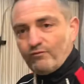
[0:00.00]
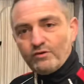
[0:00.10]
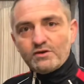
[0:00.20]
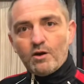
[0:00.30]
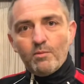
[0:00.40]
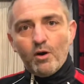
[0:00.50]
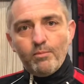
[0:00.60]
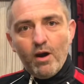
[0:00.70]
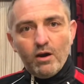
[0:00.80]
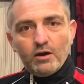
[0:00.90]
time I
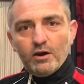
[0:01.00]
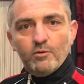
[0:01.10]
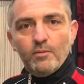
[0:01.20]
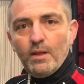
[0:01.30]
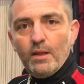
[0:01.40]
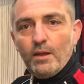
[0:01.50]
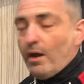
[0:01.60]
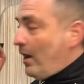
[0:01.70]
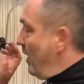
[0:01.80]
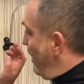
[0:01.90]
park up,
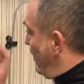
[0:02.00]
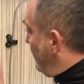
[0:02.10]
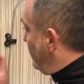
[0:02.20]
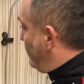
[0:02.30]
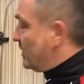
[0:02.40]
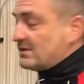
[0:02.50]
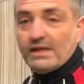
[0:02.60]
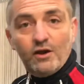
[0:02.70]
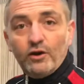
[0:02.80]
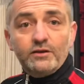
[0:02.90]
the first
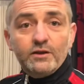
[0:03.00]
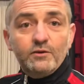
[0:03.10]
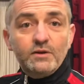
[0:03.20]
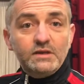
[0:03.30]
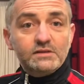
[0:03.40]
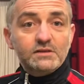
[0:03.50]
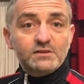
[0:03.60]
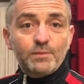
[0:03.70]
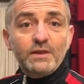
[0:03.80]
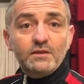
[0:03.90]
thing I do is I
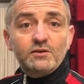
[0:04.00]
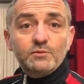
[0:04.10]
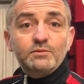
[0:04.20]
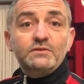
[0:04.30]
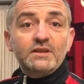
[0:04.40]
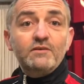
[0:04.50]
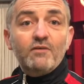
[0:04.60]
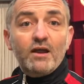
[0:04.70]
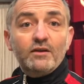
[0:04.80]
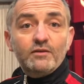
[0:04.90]
spin the double seat
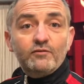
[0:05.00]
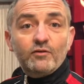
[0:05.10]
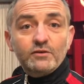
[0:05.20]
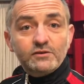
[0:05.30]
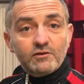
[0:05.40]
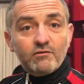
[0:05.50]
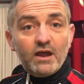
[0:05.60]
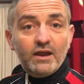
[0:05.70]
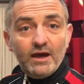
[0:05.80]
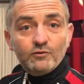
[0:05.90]
round at the front to create
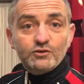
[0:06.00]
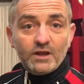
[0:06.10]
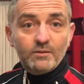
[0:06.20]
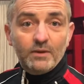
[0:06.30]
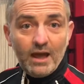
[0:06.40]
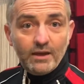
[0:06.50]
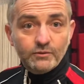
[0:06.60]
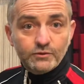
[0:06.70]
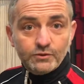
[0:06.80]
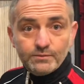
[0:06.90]
an L-shaped
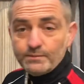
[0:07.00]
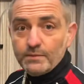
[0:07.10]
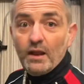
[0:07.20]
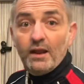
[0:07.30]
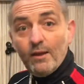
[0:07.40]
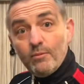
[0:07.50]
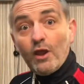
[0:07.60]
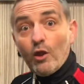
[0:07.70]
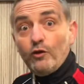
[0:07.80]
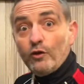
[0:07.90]
lounge. Let me
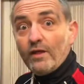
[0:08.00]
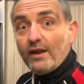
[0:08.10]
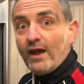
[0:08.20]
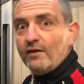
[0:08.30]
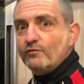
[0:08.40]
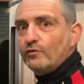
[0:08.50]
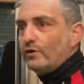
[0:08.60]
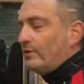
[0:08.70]
go and do that now for you.